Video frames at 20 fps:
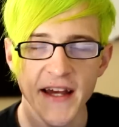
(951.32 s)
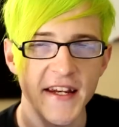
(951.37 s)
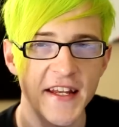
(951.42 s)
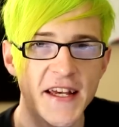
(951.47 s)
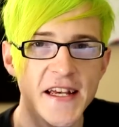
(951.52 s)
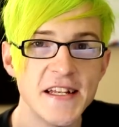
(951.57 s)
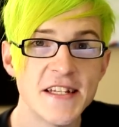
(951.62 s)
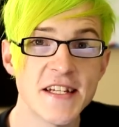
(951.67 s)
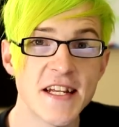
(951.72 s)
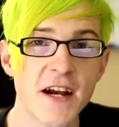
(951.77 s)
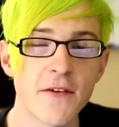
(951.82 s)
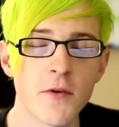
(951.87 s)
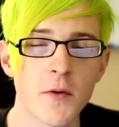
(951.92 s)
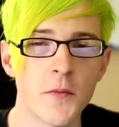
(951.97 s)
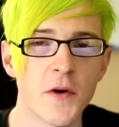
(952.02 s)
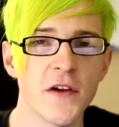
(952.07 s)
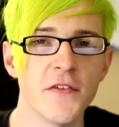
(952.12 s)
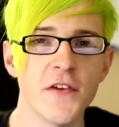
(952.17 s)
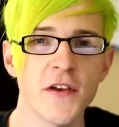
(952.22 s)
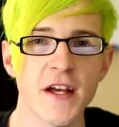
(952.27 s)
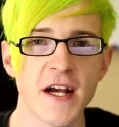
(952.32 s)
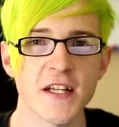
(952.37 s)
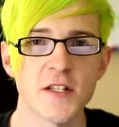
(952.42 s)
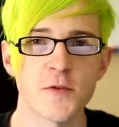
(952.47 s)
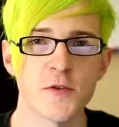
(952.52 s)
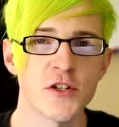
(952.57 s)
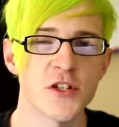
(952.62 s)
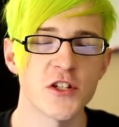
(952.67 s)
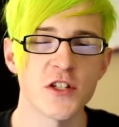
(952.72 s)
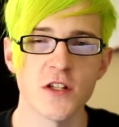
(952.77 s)
And each and every one of you guys
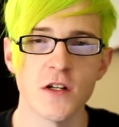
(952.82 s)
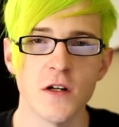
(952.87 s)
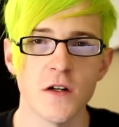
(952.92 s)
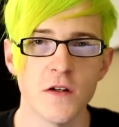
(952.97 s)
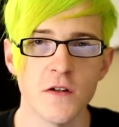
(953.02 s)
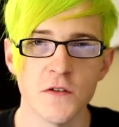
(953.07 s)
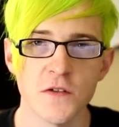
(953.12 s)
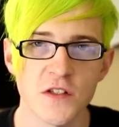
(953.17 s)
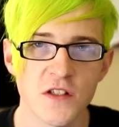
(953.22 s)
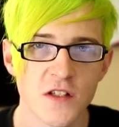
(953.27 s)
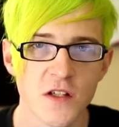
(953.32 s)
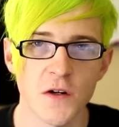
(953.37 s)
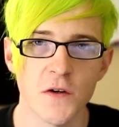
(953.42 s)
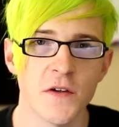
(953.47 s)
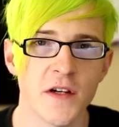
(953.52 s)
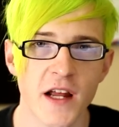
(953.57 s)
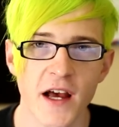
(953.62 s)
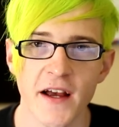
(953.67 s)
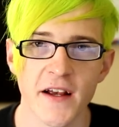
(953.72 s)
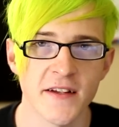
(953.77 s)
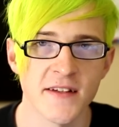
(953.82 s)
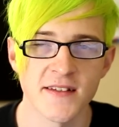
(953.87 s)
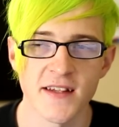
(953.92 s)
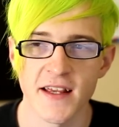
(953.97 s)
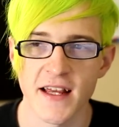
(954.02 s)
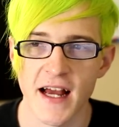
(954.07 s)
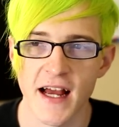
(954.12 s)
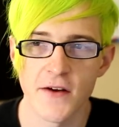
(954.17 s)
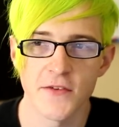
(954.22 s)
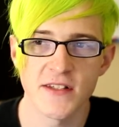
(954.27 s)
were so, so nice.
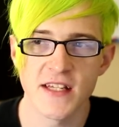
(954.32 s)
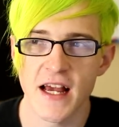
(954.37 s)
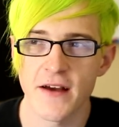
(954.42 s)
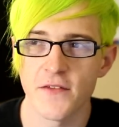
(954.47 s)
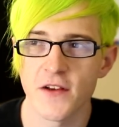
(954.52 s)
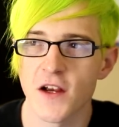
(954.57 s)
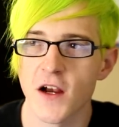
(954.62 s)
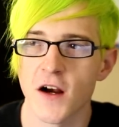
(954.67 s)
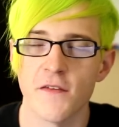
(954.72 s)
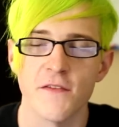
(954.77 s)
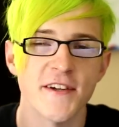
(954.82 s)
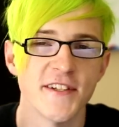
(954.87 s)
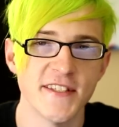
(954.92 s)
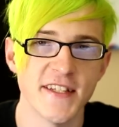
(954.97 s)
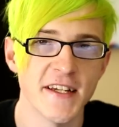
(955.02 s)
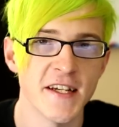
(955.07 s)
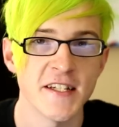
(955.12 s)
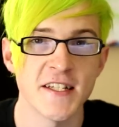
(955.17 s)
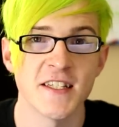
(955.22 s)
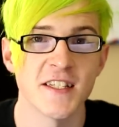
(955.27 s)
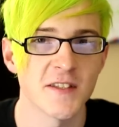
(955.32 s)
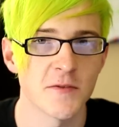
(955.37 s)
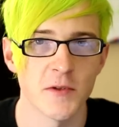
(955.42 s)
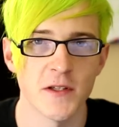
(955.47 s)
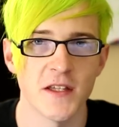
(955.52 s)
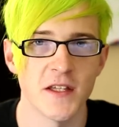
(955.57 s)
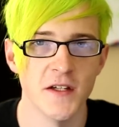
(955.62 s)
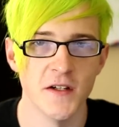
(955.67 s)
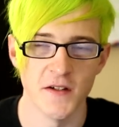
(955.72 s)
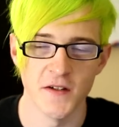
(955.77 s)
Like, I was having conversations
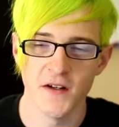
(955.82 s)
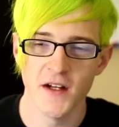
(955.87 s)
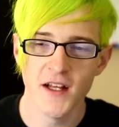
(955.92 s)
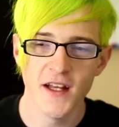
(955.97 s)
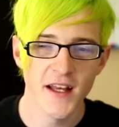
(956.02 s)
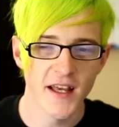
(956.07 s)
with you.